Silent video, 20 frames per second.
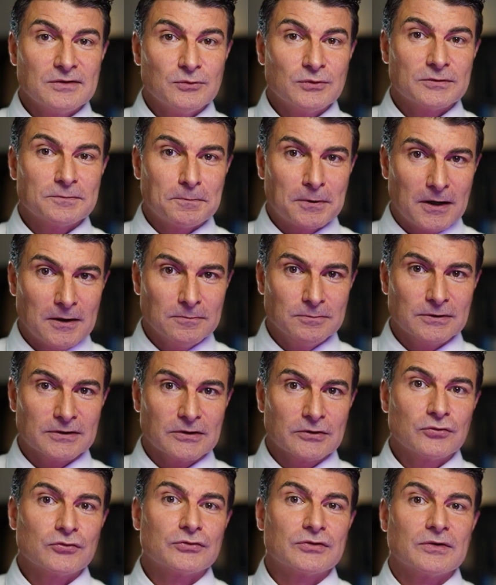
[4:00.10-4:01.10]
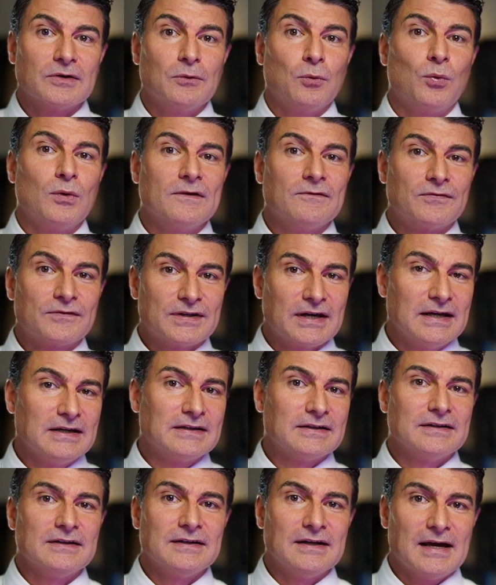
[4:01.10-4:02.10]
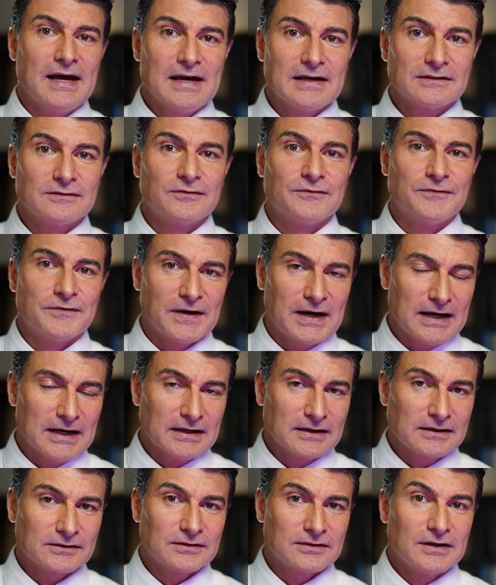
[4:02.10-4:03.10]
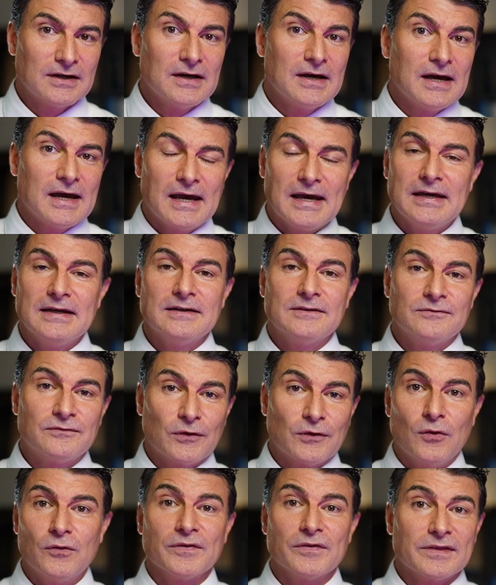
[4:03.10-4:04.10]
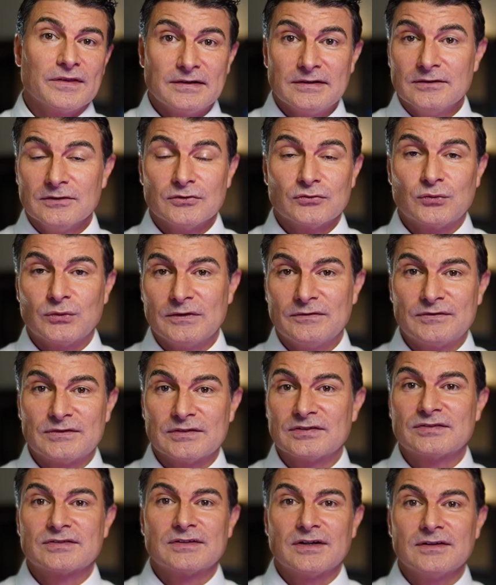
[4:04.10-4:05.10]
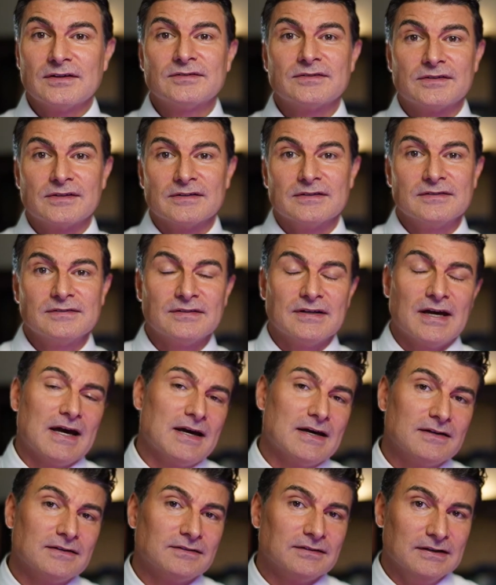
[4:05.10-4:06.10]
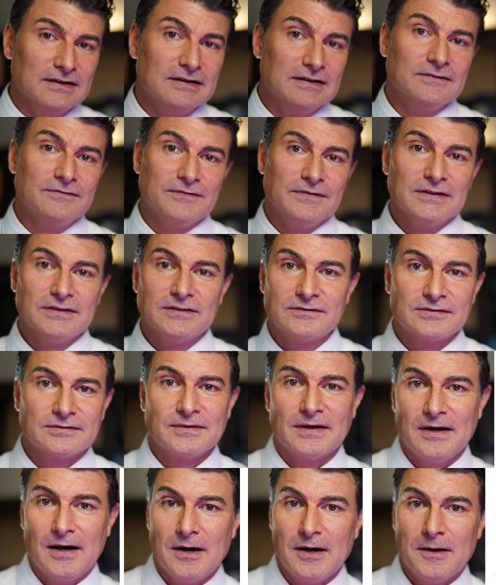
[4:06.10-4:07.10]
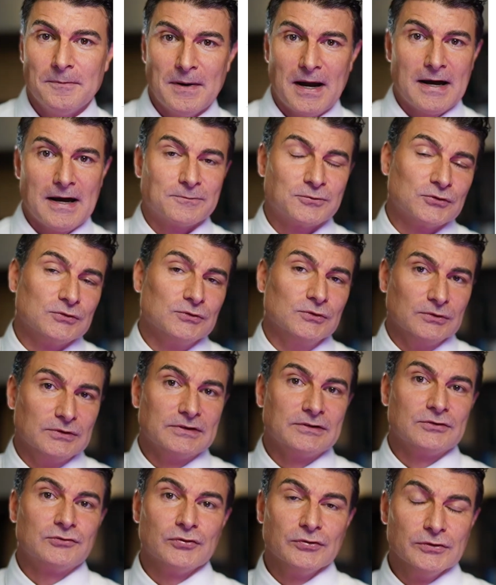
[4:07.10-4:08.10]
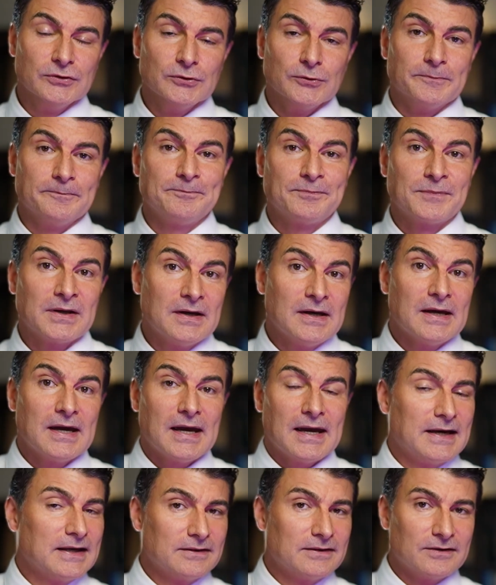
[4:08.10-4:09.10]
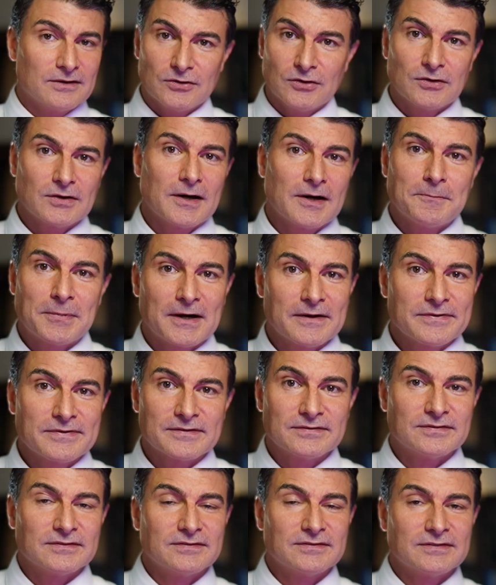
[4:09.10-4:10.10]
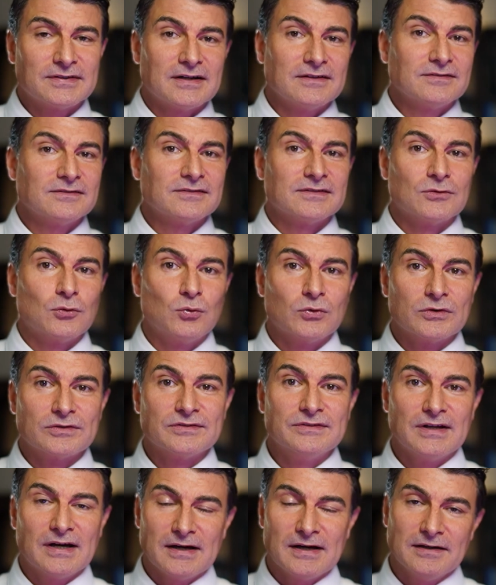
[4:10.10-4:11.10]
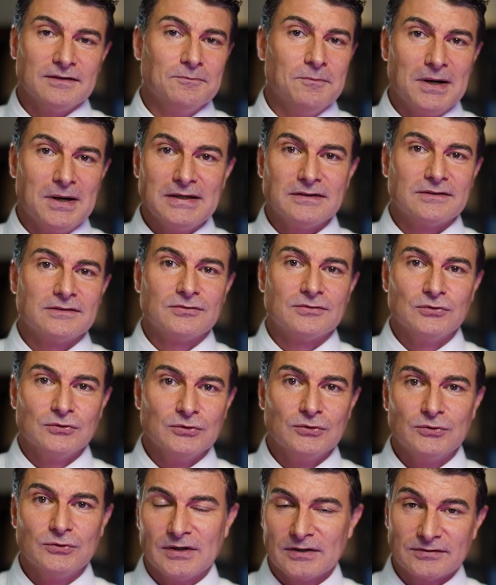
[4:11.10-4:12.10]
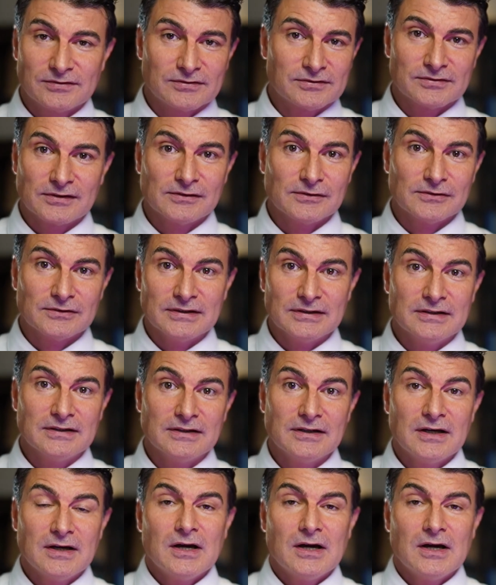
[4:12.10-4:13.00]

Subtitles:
was published, we've taken it as fact, and over the years we've discussed this as if it's absolutely true. And the null hypothesis testing was not meant to necessarily,